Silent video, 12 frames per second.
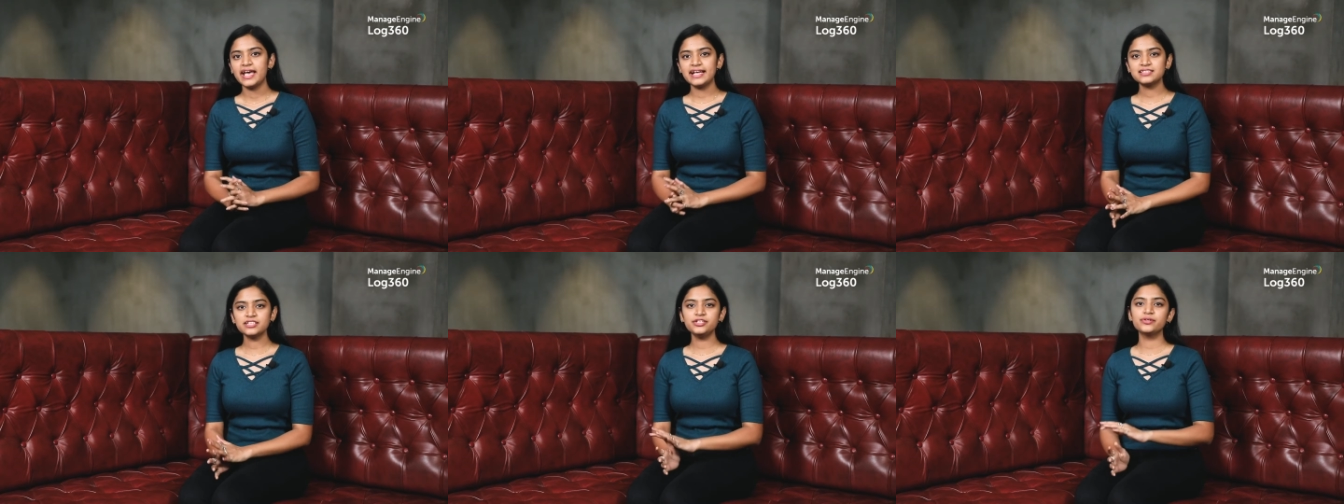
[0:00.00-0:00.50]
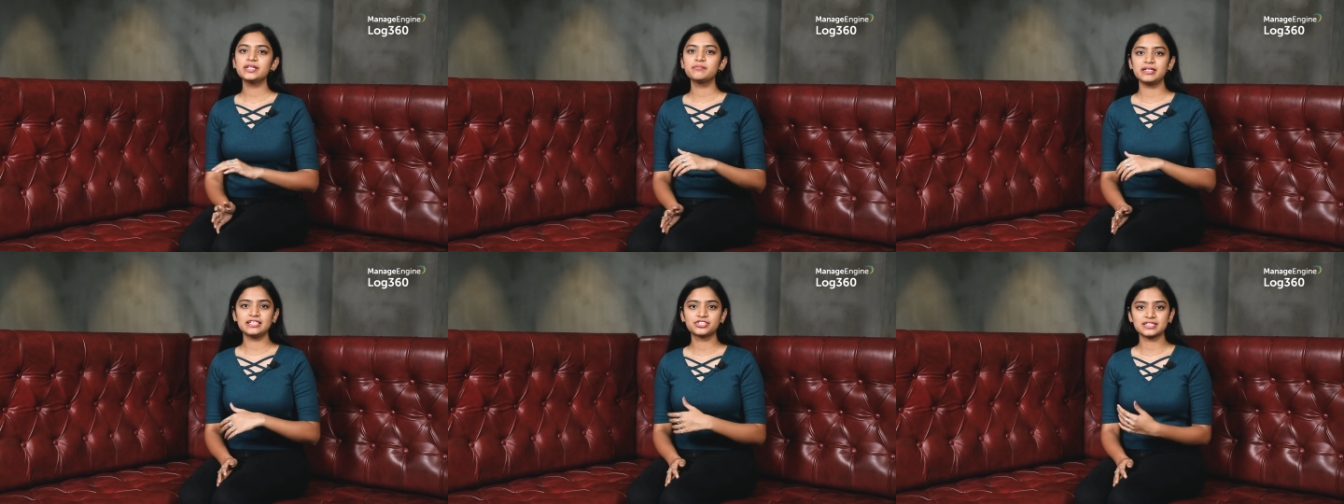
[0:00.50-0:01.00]
Executing
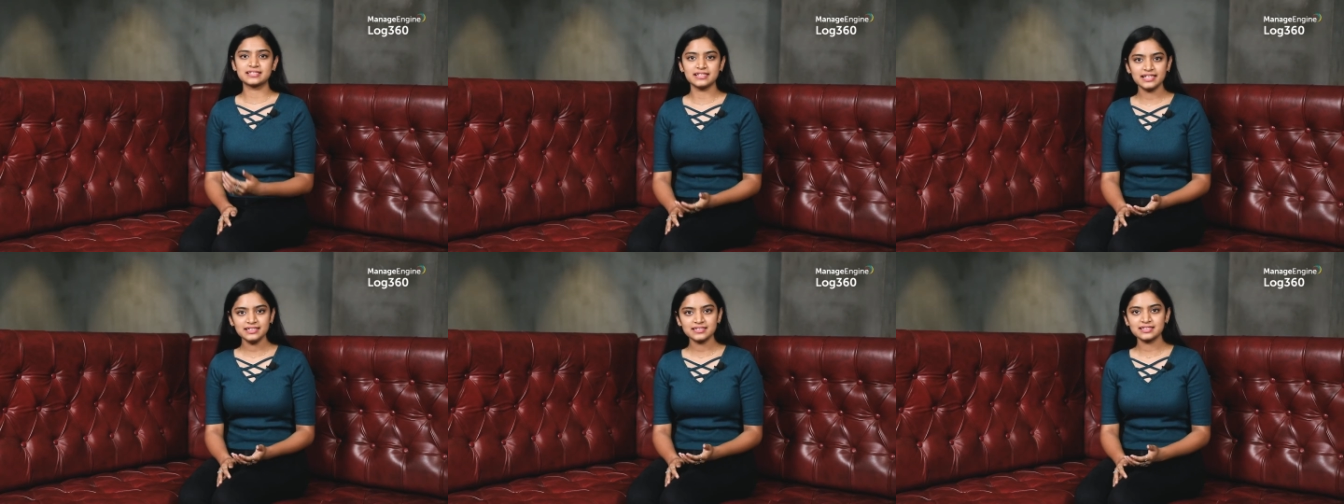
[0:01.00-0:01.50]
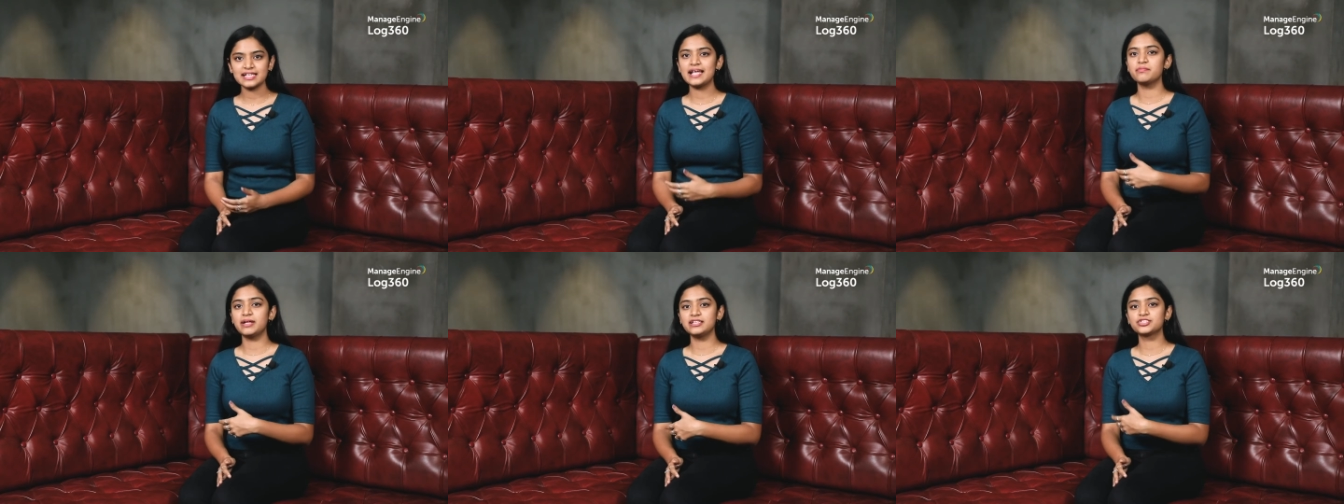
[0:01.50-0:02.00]
malicious links
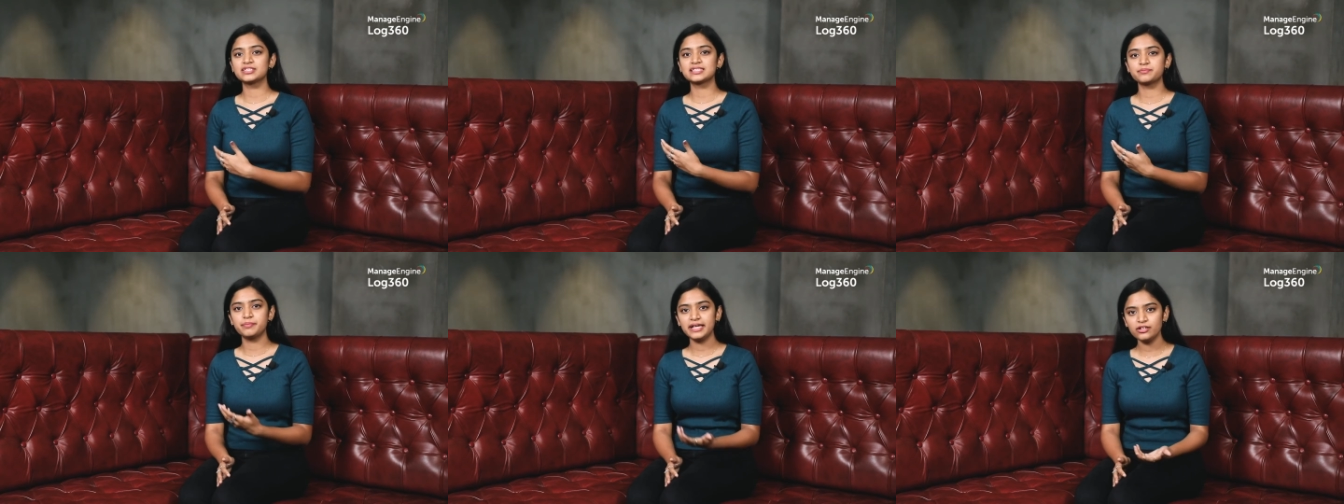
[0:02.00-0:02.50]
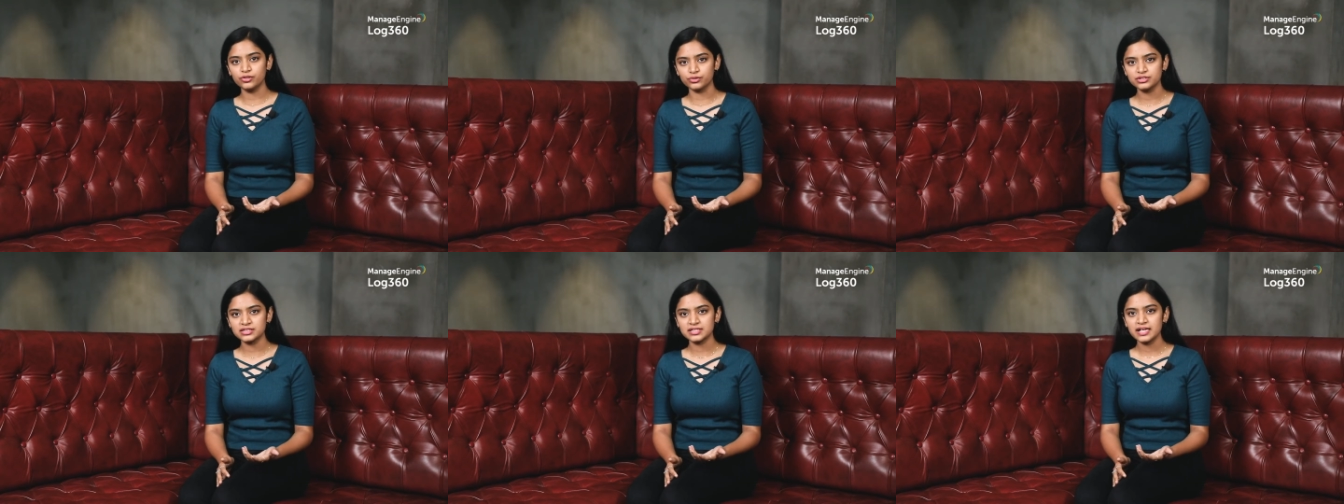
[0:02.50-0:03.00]
and malicious
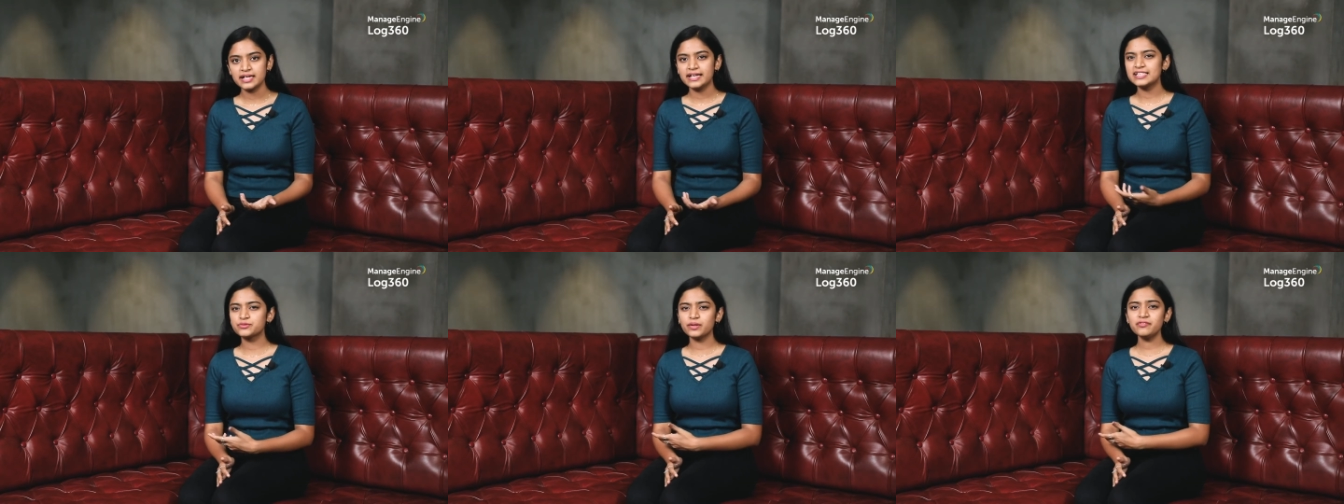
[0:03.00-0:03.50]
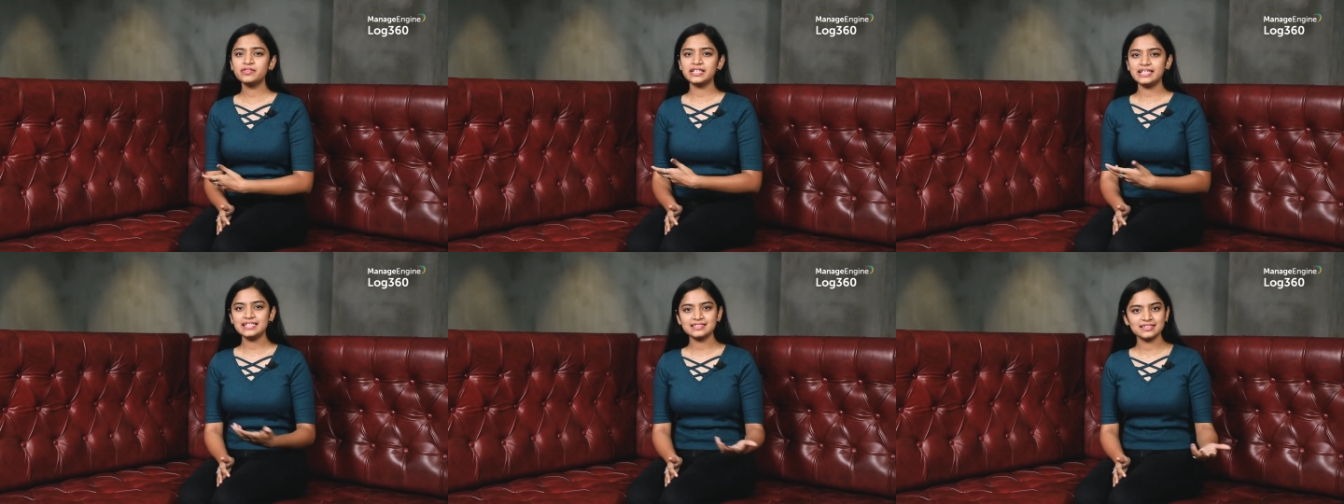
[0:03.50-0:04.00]
payloads is one of the
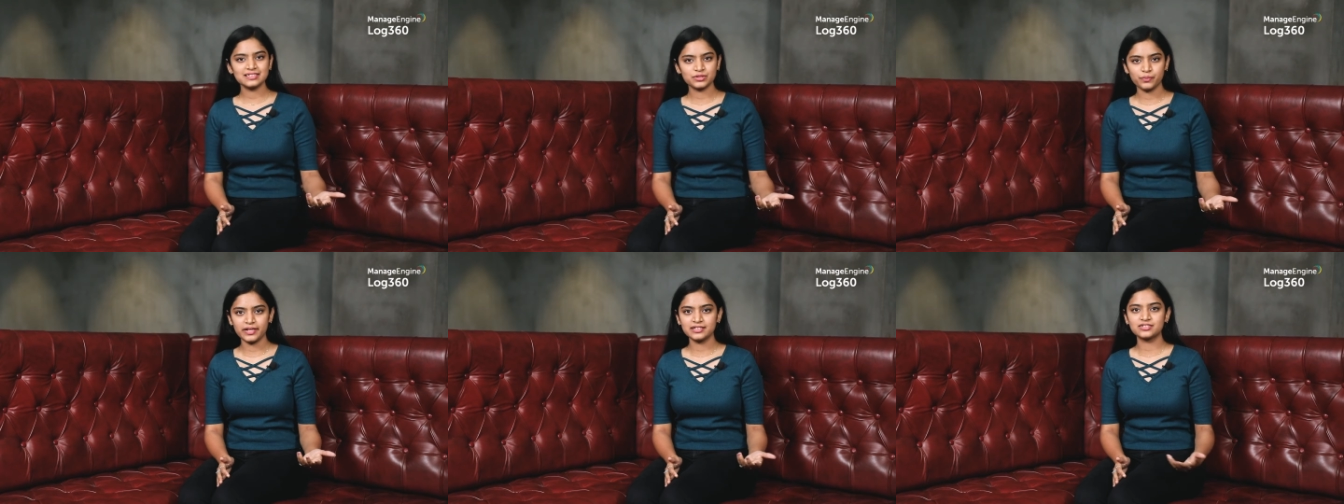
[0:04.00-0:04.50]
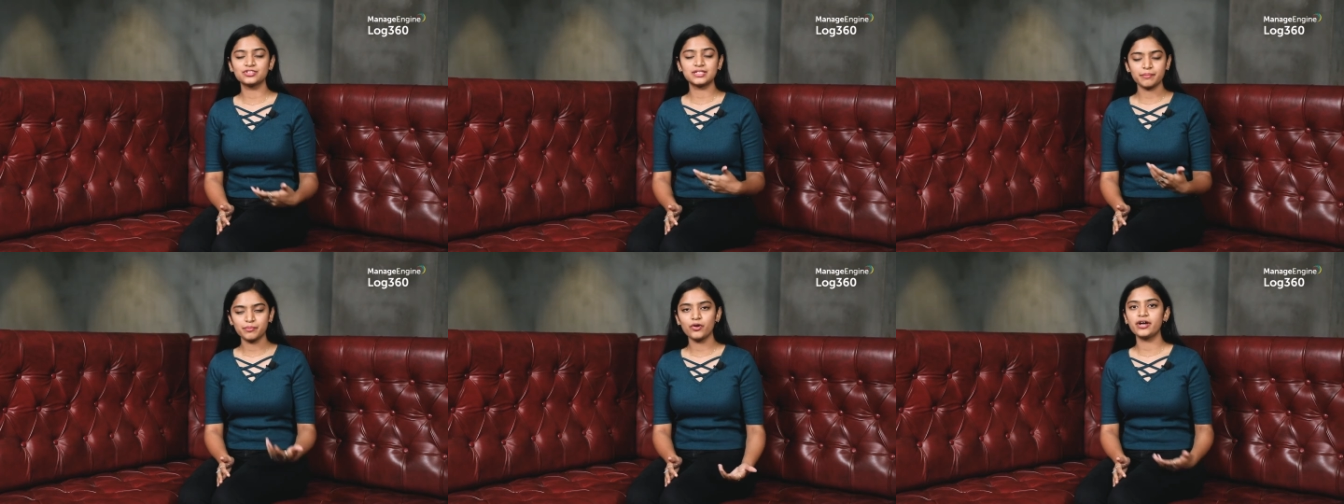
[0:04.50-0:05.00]
easiest ways to
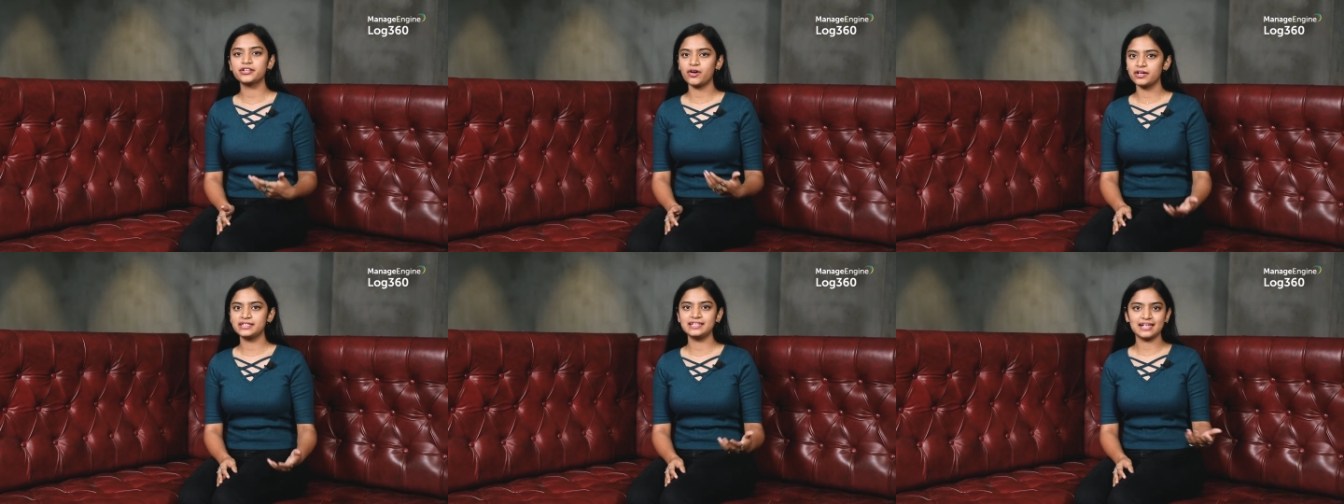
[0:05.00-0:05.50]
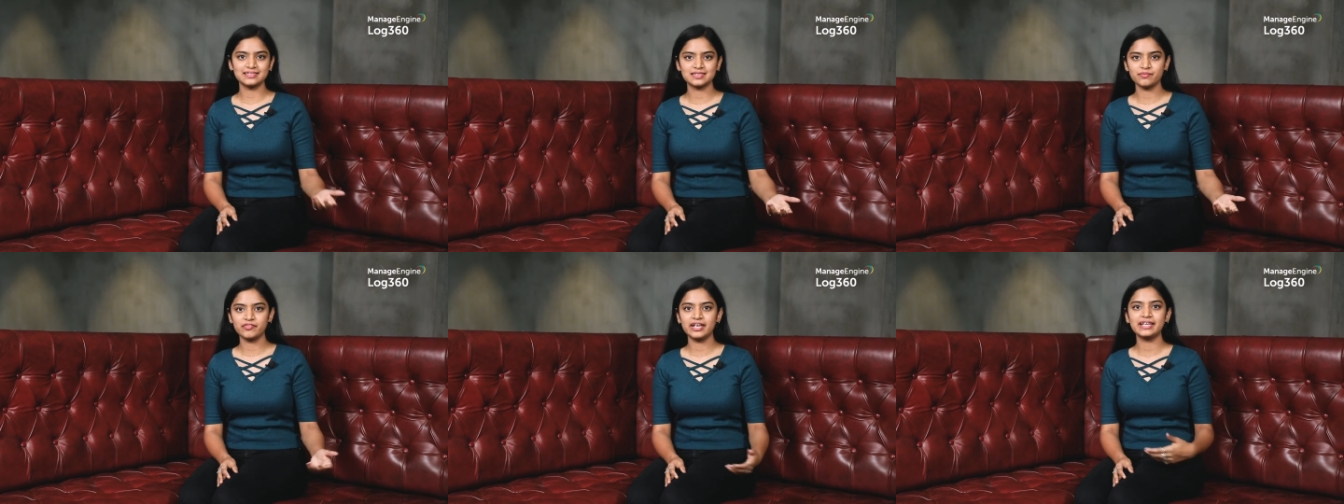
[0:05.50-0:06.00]
deploy Conti
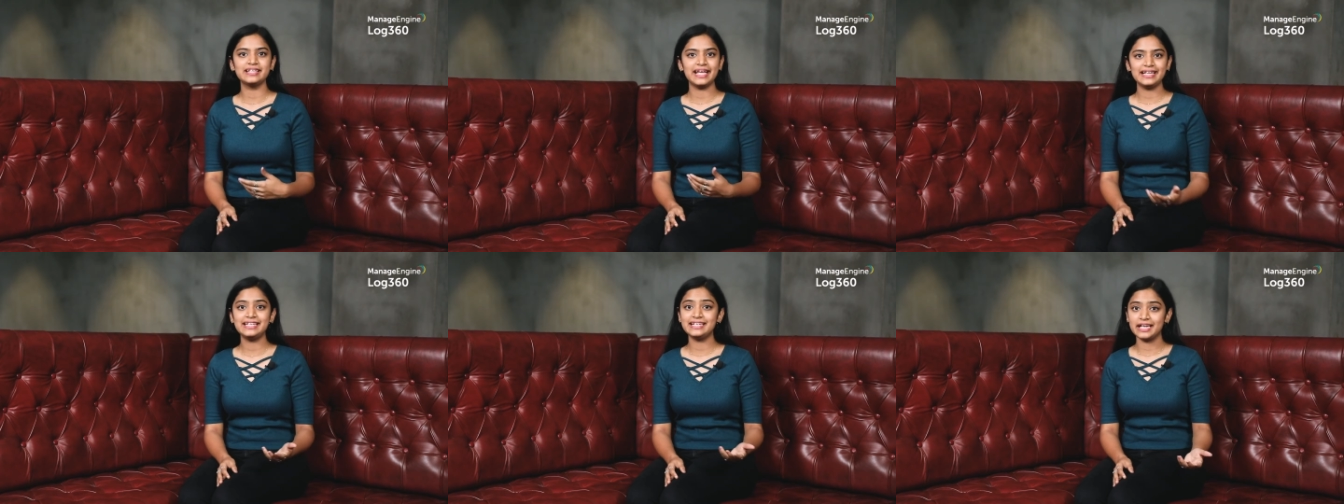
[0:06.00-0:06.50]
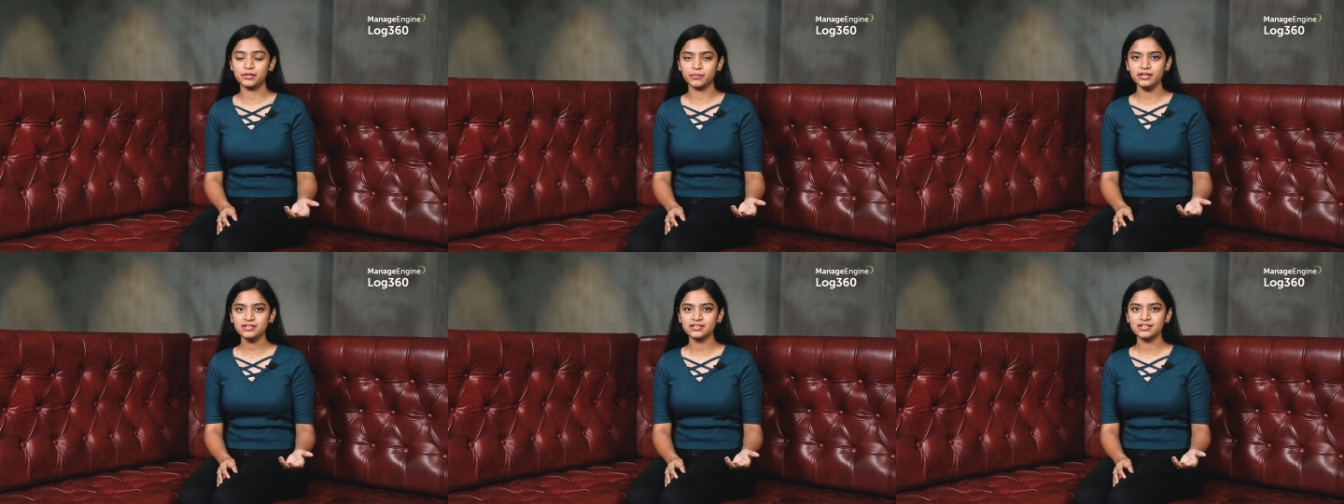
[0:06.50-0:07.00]
ransomware in any
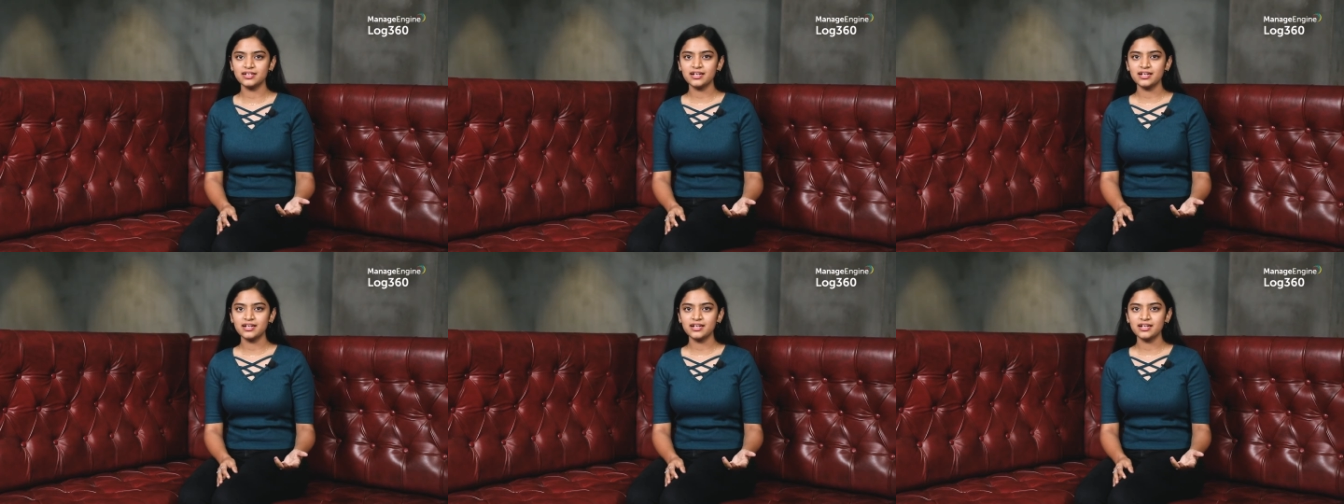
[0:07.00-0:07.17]
network.